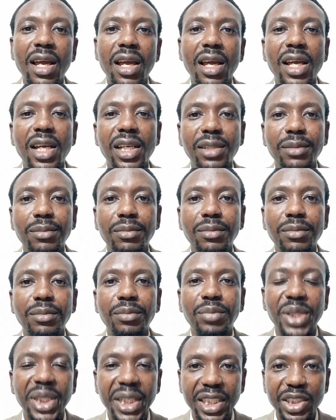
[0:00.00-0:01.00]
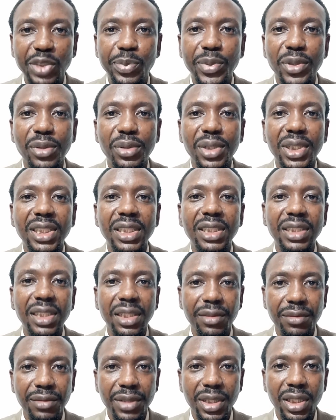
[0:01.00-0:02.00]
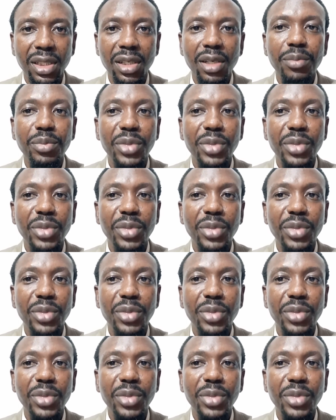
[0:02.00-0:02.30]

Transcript: and BS Purity TV.